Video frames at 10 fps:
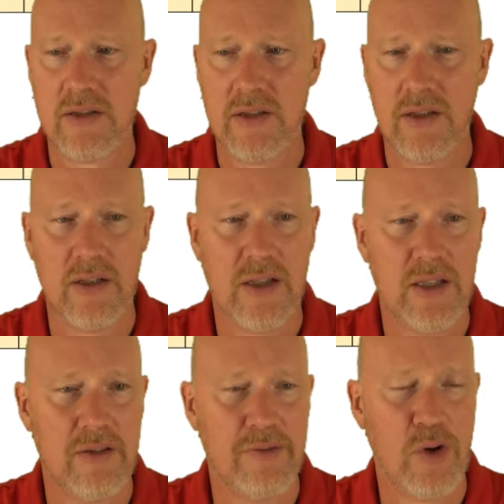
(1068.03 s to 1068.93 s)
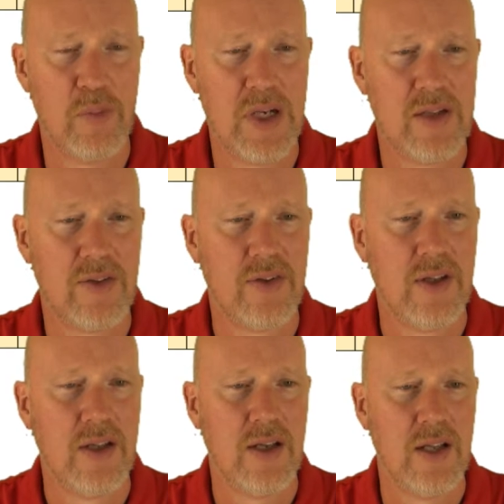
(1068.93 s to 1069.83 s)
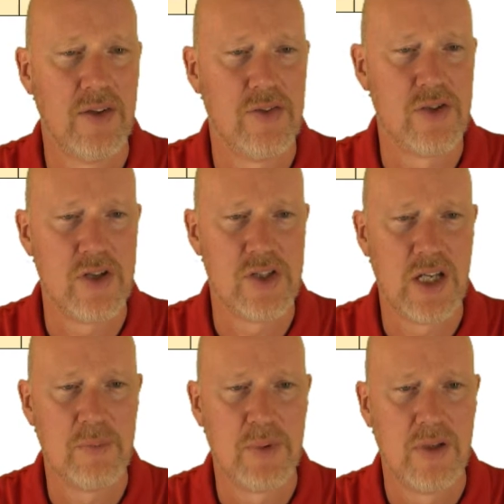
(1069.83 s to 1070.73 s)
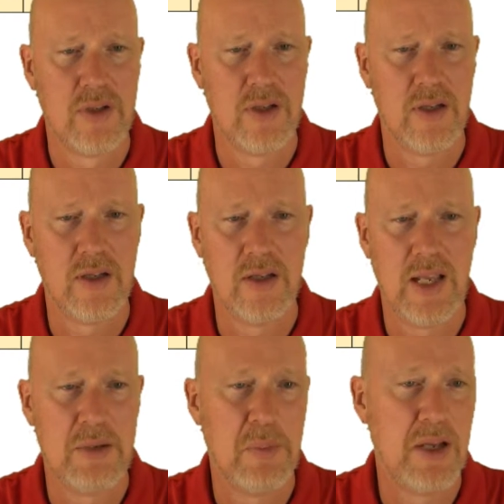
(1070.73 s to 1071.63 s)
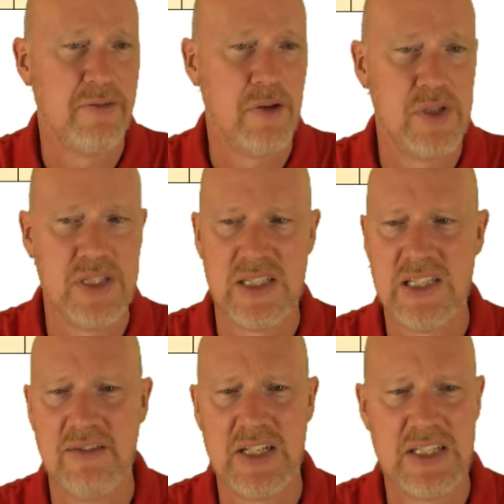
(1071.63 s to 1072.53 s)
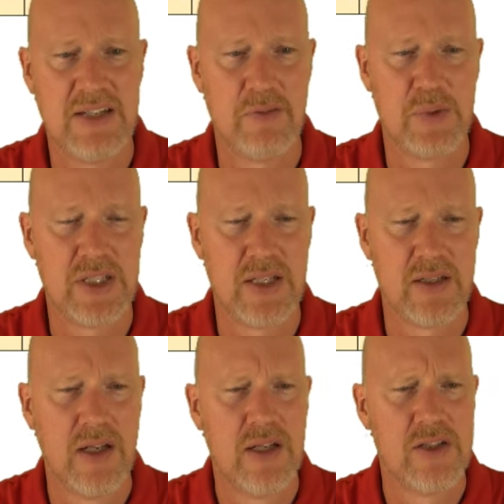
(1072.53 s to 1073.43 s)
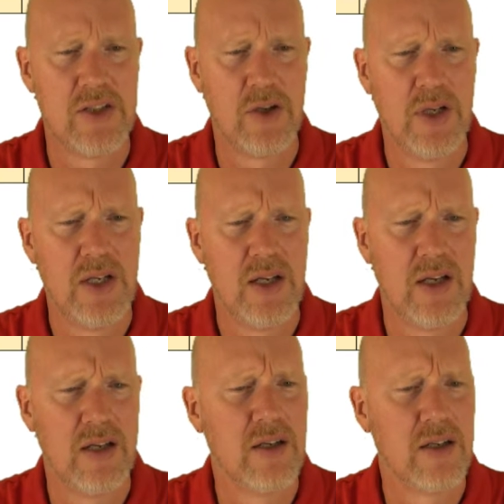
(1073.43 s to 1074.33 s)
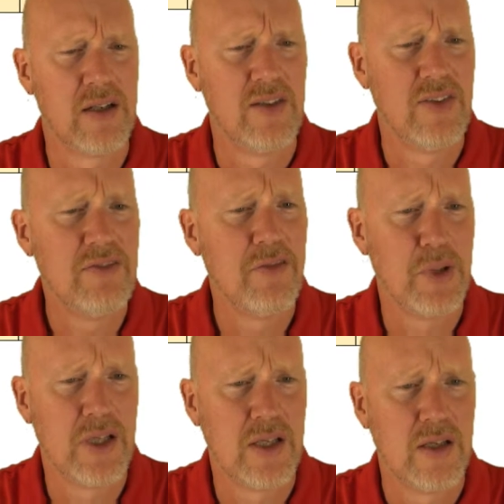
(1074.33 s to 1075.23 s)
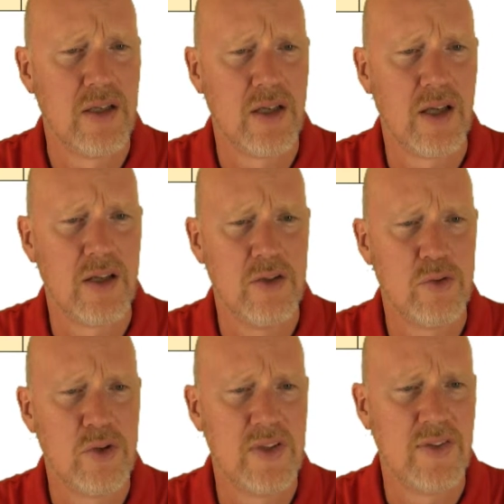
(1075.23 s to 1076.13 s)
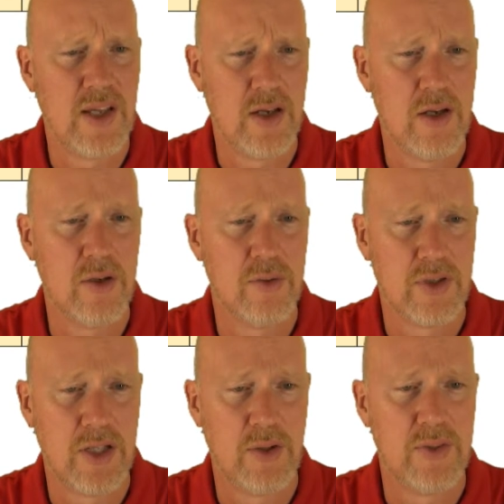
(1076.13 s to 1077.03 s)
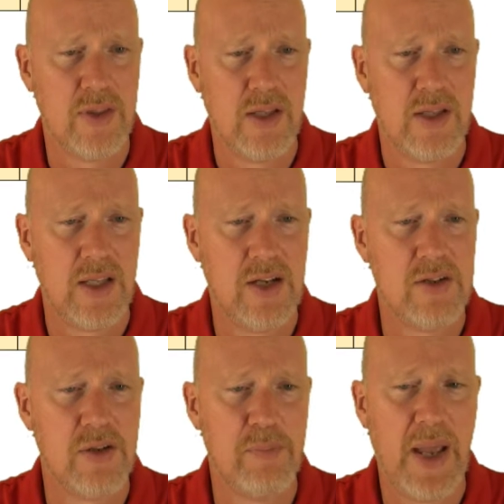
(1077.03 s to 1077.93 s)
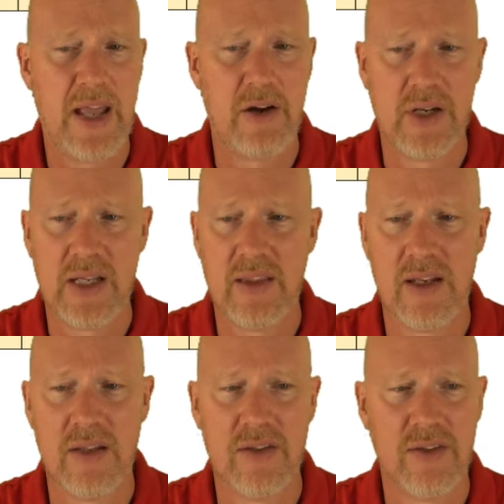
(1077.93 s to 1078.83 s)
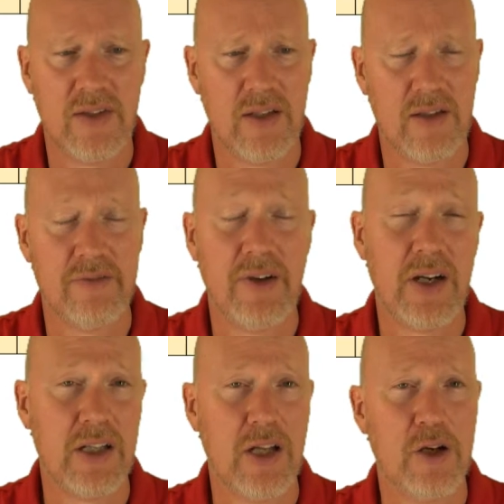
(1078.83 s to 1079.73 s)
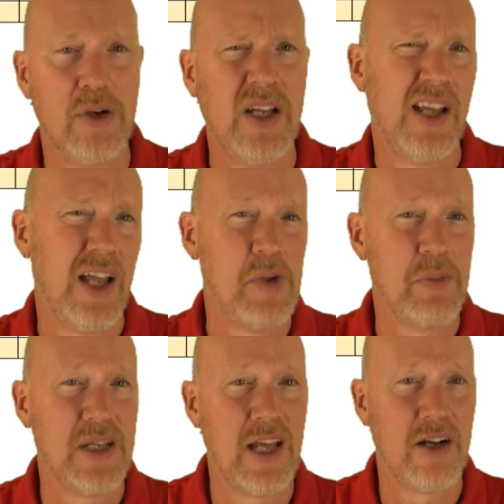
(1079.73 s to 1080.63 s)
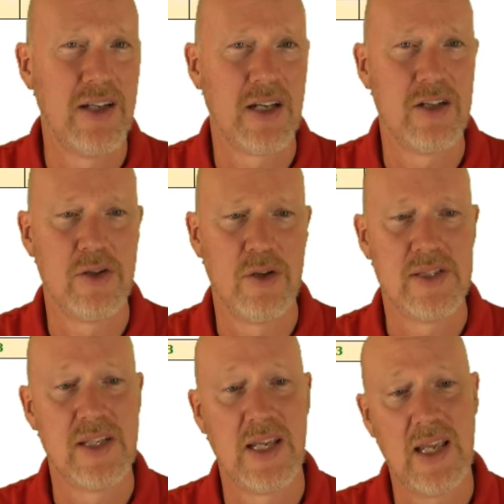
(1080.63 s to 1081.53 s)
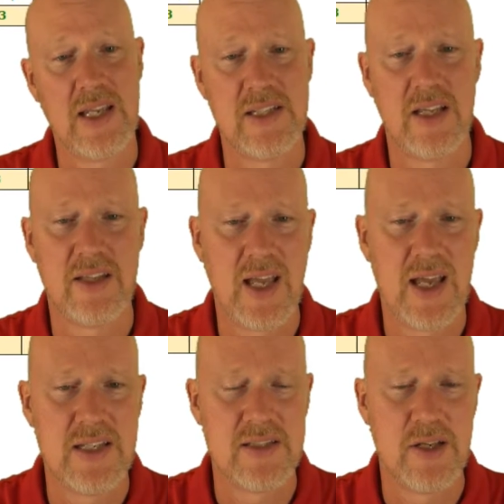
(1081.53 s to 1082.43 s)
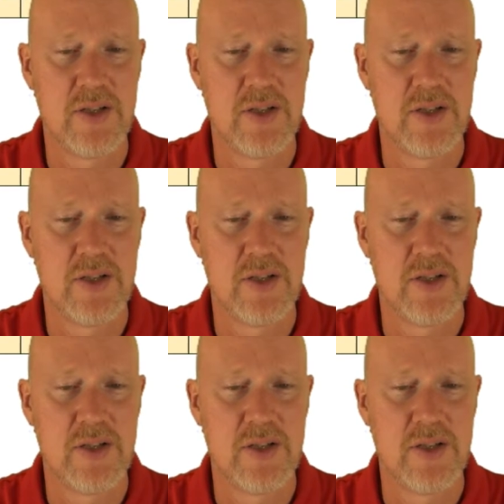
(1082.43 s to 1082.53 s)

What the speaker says: in the 4 minutes, and it's charging up. And my phone is at 77%. So conceivably, you could say, oh, here's a battery that is very low, and maybe get on NetControl and say, hey, tell the guys out